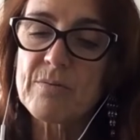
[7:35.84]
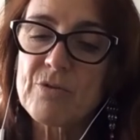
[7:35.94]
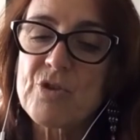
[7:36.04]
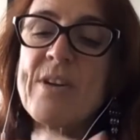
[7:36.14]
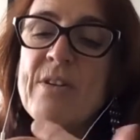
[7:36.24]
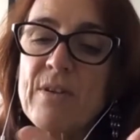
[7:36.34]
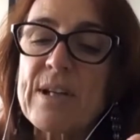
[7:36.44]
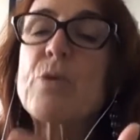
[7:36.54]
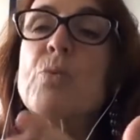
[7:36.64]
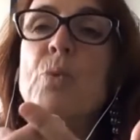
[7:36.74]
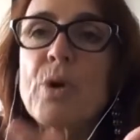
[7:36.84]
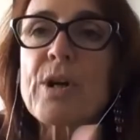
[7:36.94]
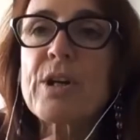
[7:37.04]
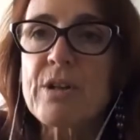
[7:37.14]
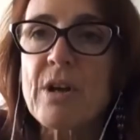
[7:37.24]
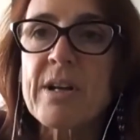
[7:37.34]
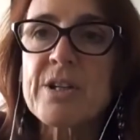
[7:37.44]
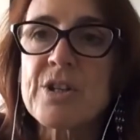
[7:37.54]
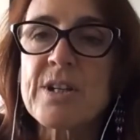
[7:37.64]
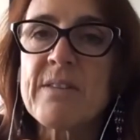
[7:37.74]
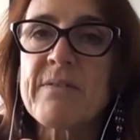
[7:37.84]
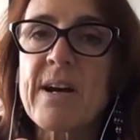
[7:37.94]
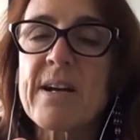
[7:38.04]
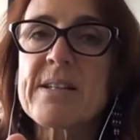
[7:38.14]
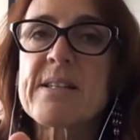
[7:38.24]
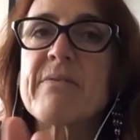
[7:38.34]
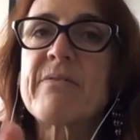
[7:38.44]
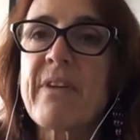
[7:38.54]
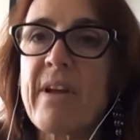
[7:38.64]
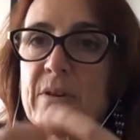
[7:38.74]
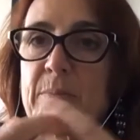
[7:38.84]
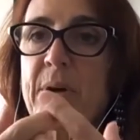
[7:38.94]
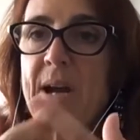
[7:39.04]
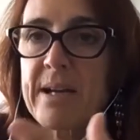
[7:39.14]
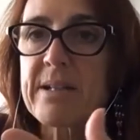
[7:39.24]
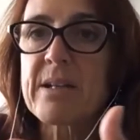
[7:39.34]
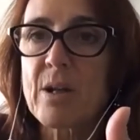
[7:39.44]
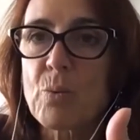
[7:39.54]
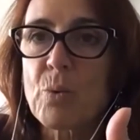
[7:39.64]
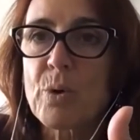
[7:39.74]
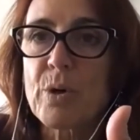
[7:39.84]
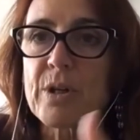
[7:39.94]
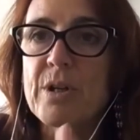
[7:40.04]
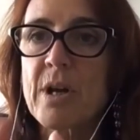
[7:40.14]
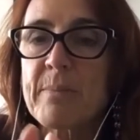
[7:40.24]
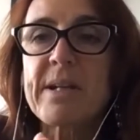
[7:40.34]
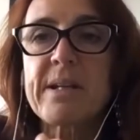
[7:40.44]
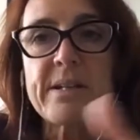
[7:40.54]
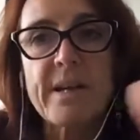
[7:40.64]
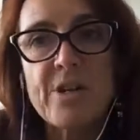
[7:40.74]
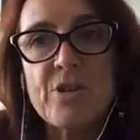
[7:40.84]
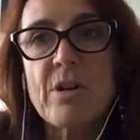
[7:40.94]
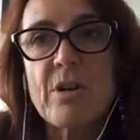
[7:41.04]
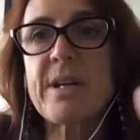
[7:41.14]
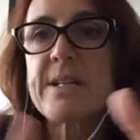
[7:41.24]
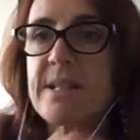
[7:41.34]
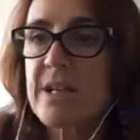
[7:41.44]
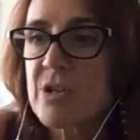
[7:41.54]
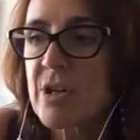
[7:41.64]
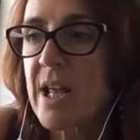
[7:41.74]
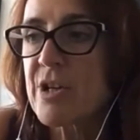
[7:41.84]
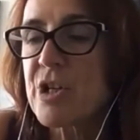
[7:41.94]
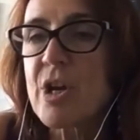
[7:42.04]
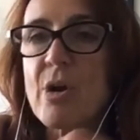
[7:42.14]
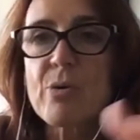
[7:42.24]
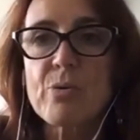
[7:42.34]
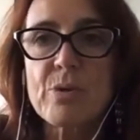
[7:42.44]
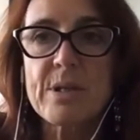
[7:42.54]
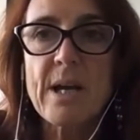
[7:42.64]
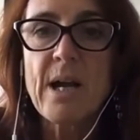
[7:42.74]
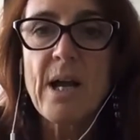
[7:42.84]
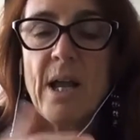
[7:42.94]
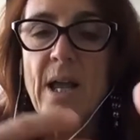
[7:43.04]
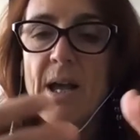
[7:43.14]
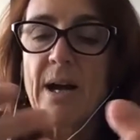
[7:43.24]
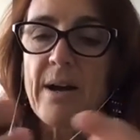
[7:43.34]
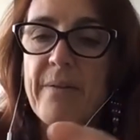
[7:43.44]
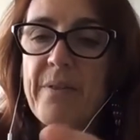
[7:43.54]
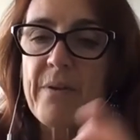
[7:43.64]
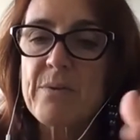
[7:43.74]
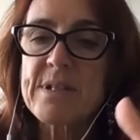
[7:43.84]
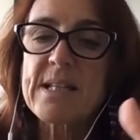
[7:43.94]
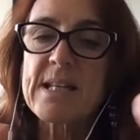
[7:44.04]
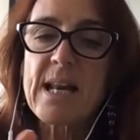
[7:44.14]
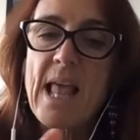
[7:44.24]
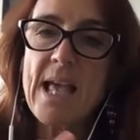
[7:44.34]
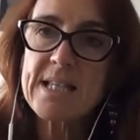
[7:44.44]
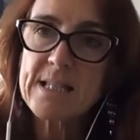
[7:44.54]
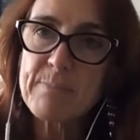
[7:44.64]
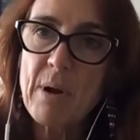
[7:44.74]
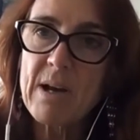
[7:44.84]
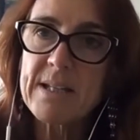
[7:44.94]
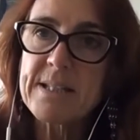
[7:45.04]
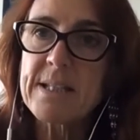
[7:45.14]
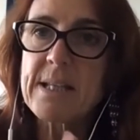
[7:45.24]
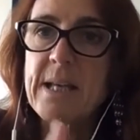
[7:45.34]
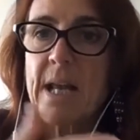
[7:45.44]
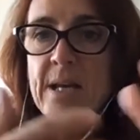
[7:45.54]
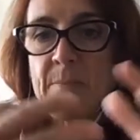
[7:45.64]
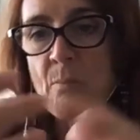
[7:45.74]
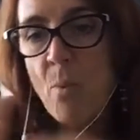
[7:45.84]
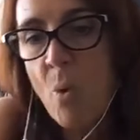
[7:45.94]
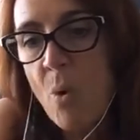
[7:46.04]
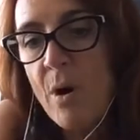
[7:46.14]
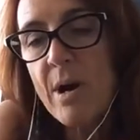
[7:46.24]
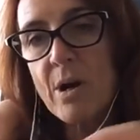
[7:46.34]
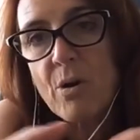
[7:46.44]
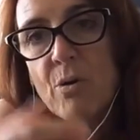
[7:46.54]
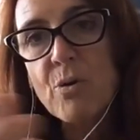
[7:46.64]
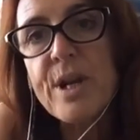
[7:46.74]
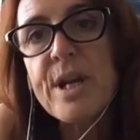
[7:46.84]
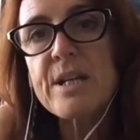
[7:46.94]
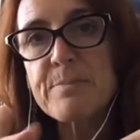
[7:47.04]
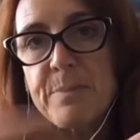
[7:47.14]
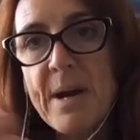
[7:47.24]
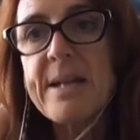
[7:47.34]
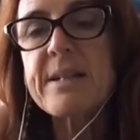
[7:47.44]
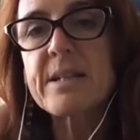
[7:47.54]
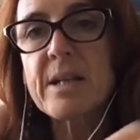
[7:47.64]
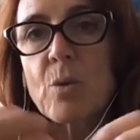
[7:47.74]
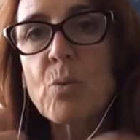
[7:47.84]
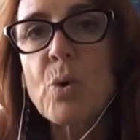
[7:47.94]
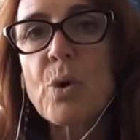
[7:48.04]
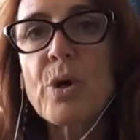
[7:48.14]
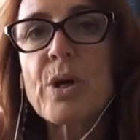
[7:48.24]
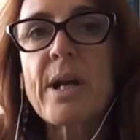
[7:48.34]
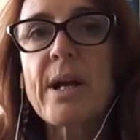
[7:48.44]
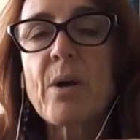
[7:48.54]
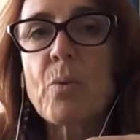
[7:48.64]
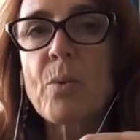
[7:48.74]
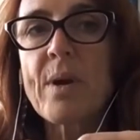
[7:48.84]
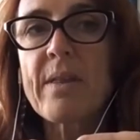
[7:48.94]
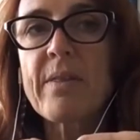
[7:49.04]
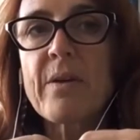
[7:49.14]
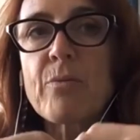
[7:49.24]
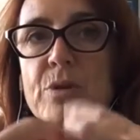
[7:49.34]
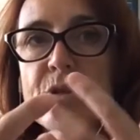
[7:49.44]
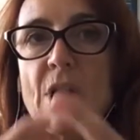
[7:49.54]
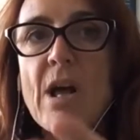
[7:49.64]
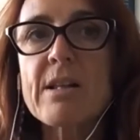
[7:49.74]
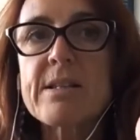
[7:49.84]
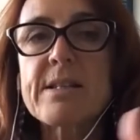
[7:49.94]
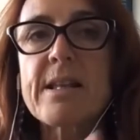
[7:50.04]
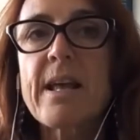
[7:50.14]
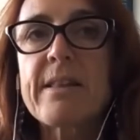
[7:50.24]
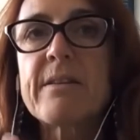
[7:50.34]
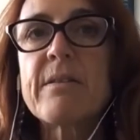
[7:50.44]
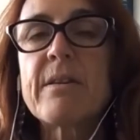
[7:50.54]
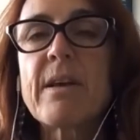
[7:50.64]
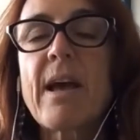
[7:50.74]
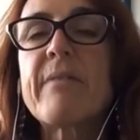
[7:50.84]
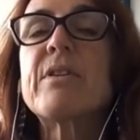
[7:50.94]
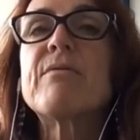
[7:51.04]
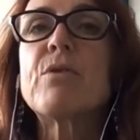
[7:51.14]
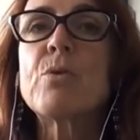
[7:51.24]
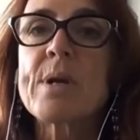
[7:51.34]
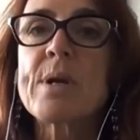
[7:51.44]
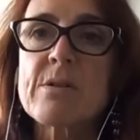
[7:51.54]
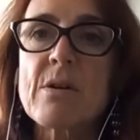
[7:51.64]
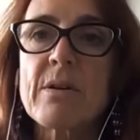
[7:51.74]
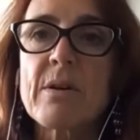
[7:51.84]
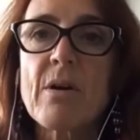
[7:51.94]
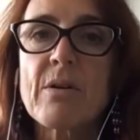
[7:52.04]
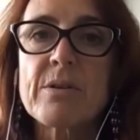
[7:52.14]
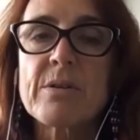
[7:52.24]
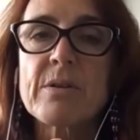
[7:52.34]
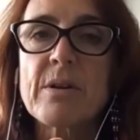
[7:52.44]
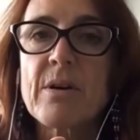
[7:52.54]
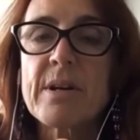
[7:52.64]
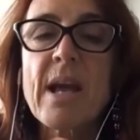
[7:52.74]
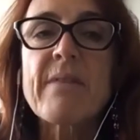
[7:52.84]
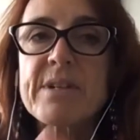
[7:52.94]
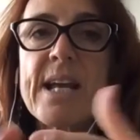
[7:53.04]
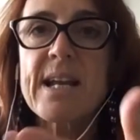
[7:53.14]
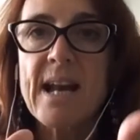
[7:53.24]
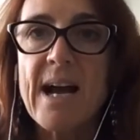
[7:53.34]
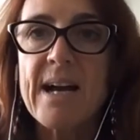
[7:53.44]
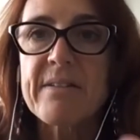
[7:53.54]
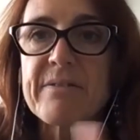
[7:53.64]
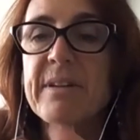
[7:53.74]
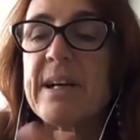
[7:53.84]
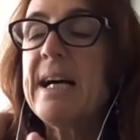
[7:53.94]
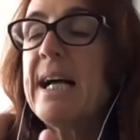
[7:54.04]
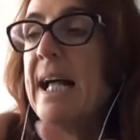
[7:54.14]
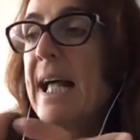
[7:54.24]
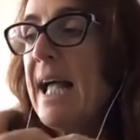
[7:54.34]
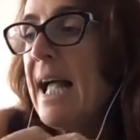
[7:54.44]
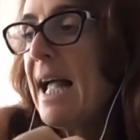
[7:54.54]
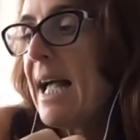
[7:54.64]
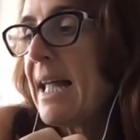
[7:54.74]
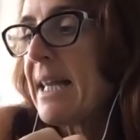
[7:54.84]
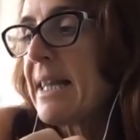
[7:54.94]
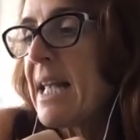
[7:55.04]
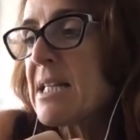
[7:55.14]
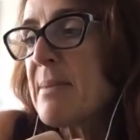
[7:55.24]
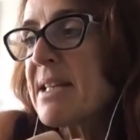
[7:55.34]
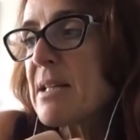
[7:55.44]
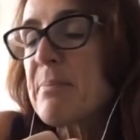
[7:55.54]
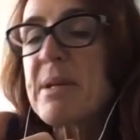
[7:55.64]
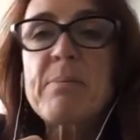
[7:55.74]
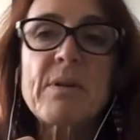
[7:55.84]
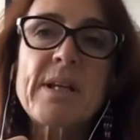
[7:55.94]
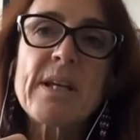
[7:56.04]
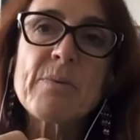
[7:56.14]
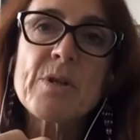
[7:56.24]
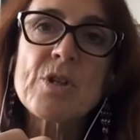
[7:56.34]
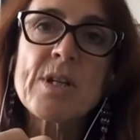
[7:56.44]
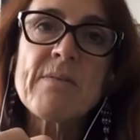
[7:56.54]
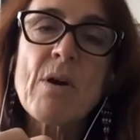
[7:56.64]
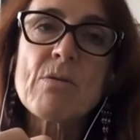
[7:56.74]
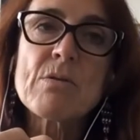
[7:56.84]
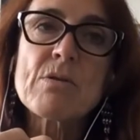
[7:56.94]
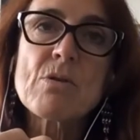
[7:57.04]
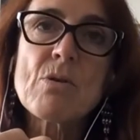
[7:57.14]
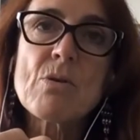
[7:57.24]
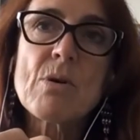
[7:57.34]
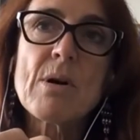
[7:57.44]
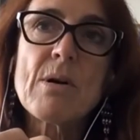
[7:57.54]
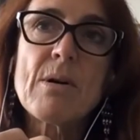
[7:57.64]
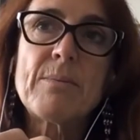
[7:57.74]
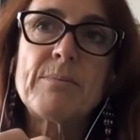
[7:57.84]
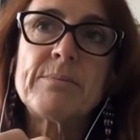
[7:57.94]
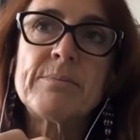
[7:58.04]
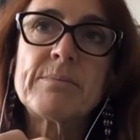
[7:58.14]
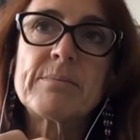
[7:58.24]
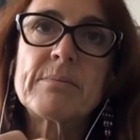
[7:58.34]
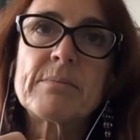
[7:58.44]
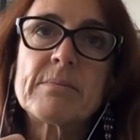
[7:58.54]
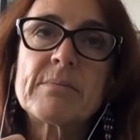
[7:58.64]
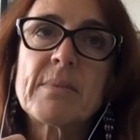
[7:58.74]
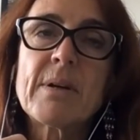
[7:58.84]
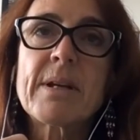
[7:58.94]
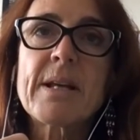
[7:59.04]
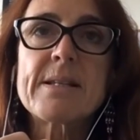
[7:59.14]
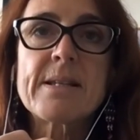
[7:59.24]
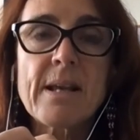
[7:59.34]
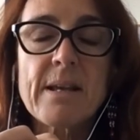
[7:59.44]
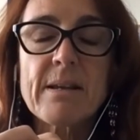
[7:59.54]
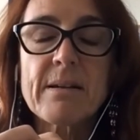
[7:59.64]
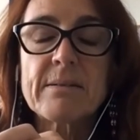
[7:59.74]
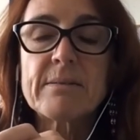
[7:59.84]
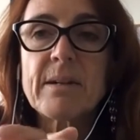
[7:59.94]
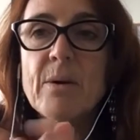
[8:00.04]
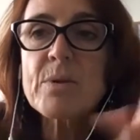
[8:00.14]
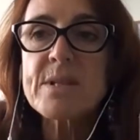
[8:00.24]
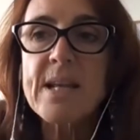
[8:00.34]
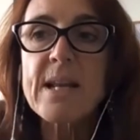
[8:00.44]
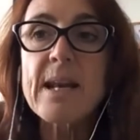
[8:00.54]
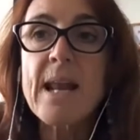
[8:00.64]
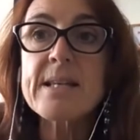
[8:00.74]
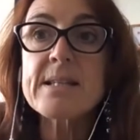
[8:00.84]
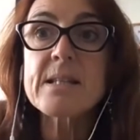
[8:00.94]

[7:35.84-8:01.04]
generally the work done in Geneva is a very practical work done by the international organization, NGOs. There is less politics and more concrete practical work with the results that have an influence on everyday life. And that makes the people here in Geneva also, how can I say? I would say less